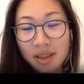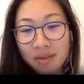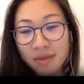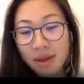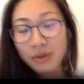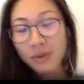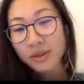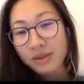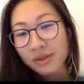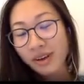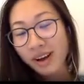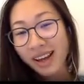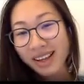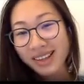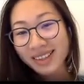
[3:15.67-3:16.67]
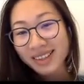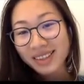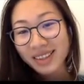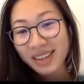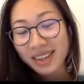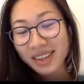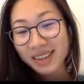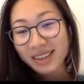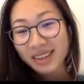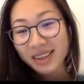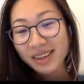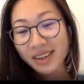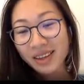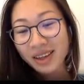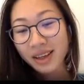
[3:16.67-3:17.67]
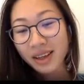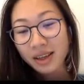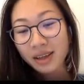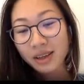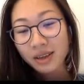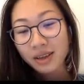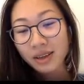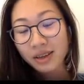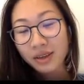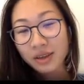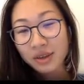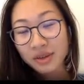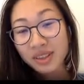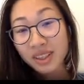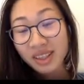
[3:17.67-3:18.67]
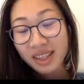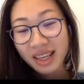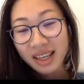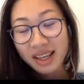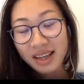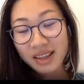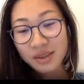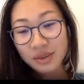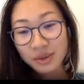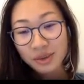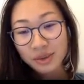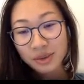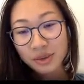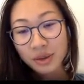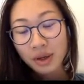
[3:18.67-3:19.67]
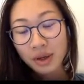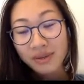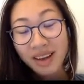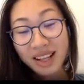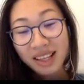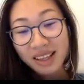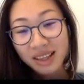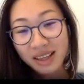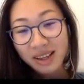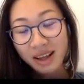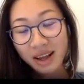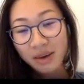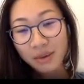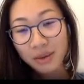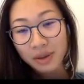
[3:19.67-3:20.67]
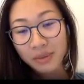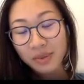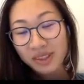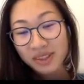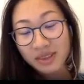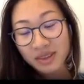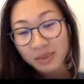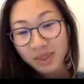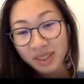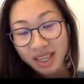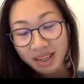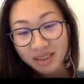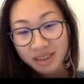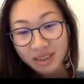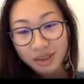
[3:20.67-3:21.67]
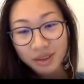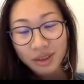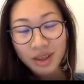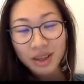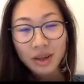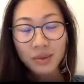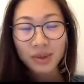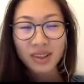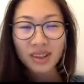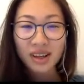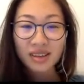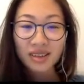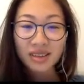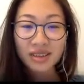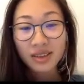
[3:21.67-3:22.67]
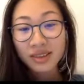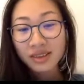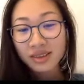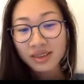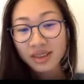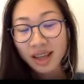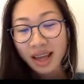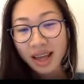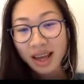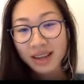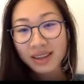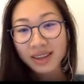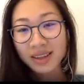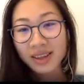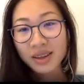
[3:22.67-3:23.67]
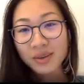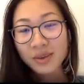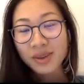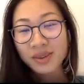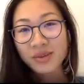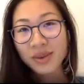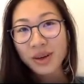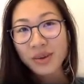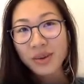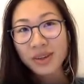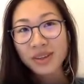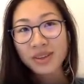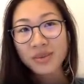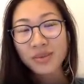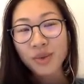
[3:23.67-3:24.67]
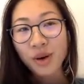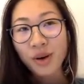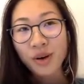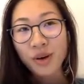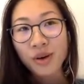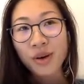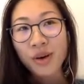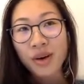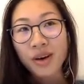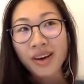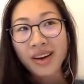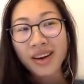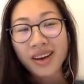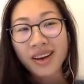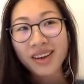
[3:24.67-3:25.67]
this is one prize in using data to validate our business potential. We launched this ad with very small